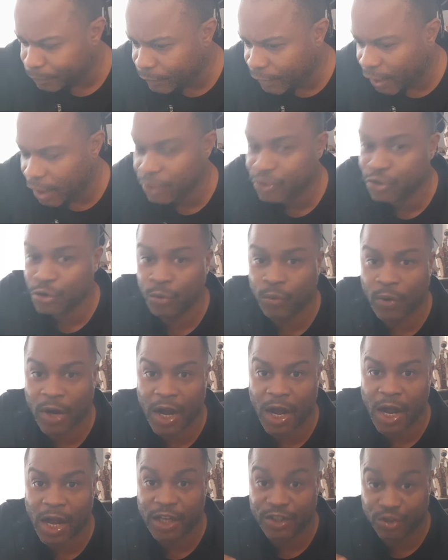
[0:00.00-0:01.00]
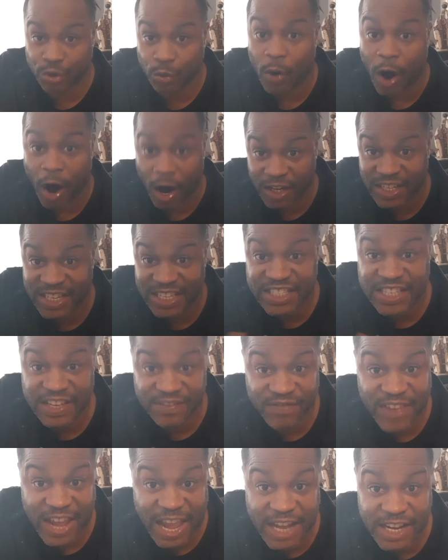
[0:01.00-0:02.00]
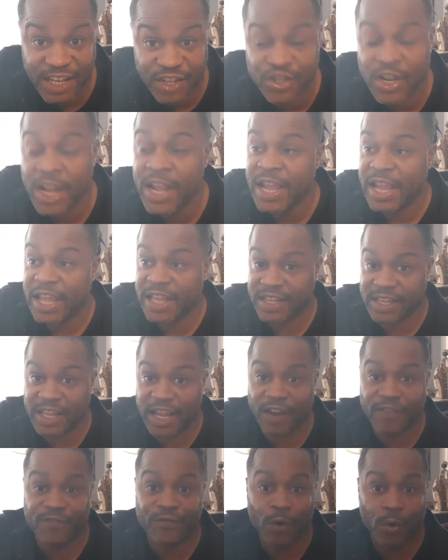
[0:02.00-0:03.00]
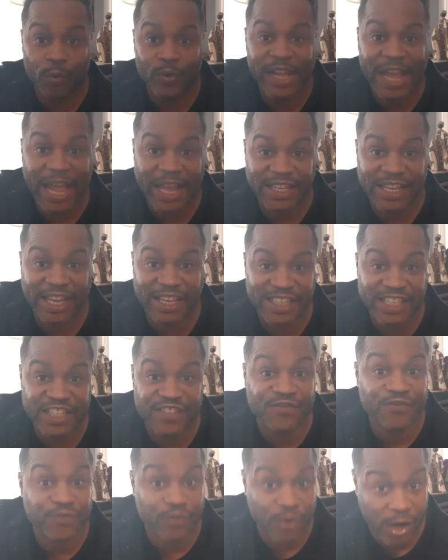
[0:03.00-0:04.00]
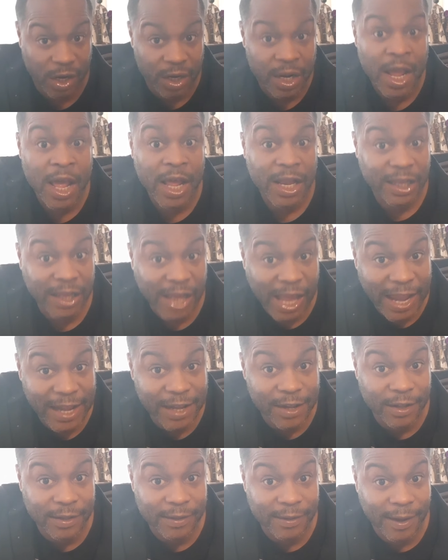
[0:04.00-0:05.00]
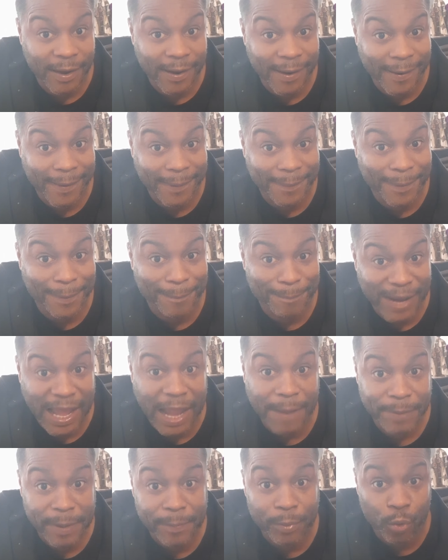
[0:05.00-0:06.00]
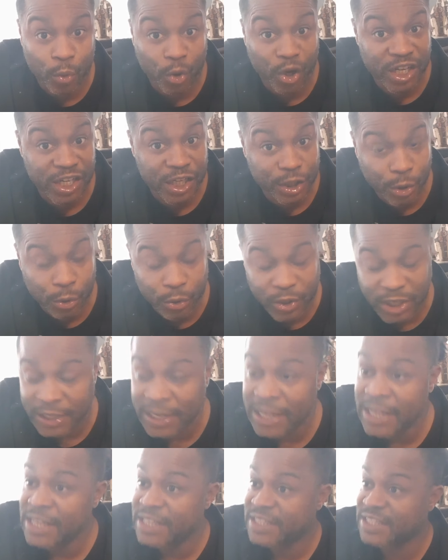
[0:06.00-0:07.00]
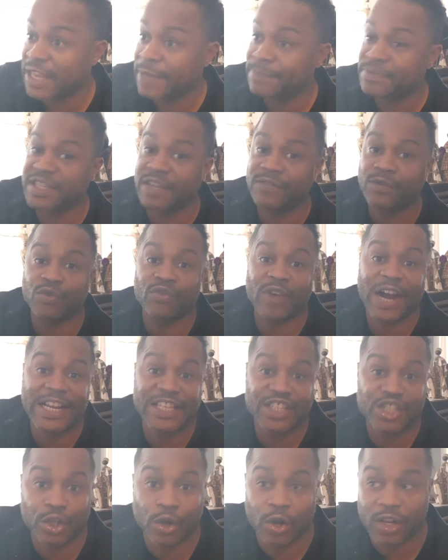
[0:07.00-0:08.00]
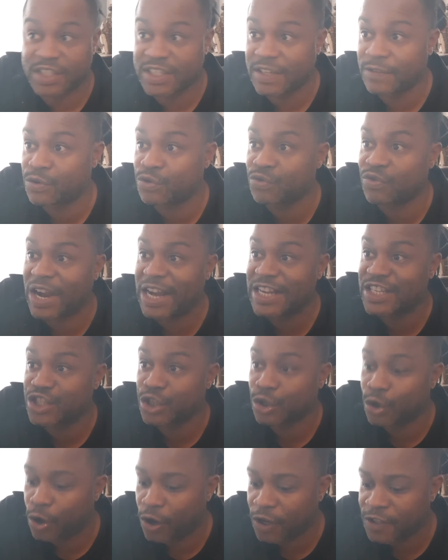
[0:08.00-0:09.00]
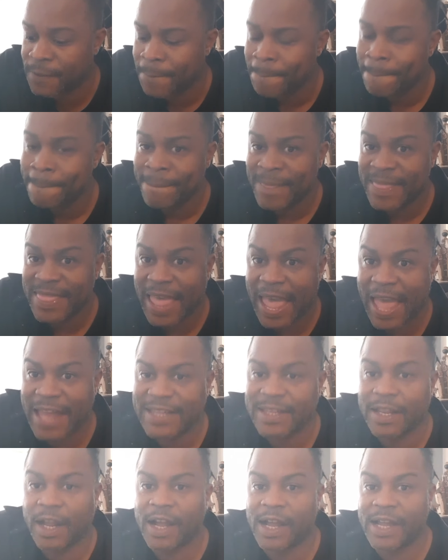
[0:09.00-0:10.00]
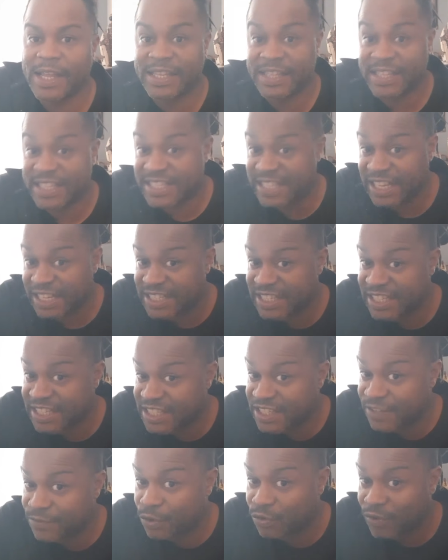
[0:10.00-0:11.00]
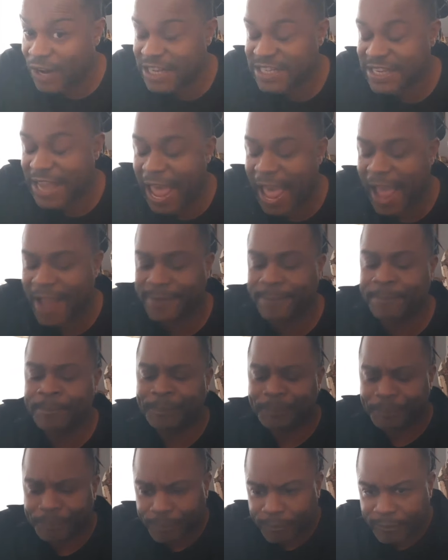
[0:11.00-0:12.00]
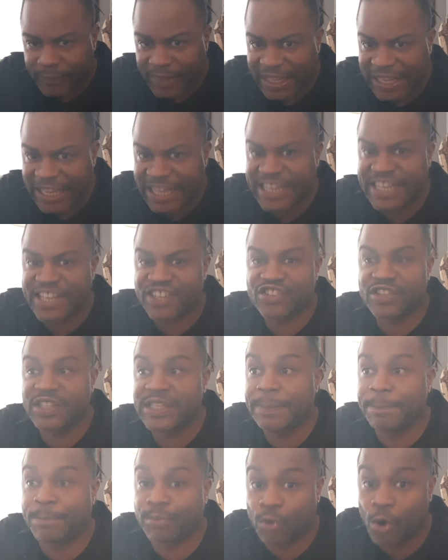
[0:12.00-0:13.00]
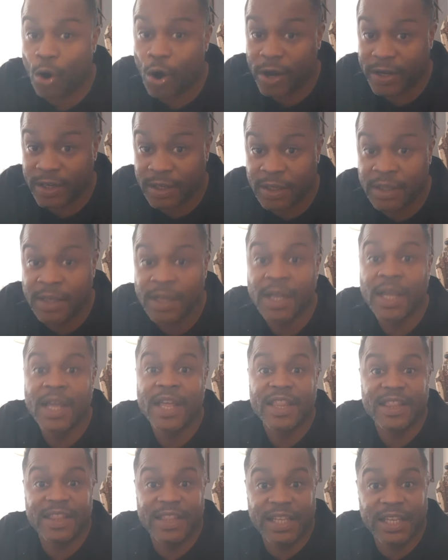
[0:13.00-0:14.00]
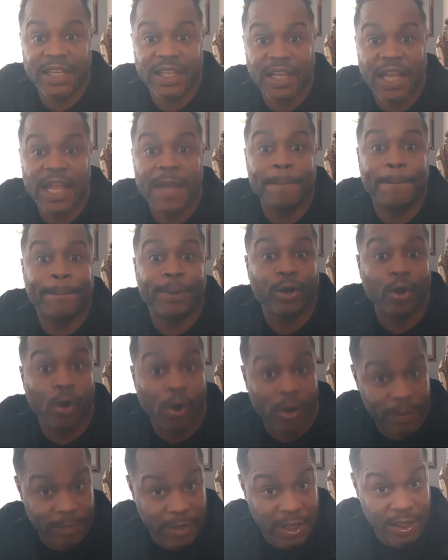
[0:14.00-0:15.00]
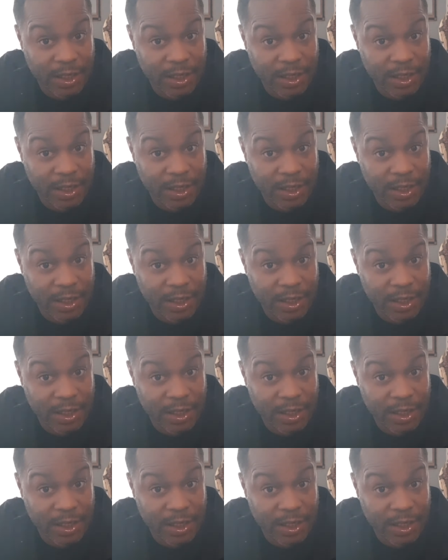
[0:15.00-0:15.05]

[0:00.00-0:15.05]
to our disadvantage, and therefore we had to at least front like black people were included. Same civil rights laws that in the 60s, the Civil Rights Act initially broadened the employment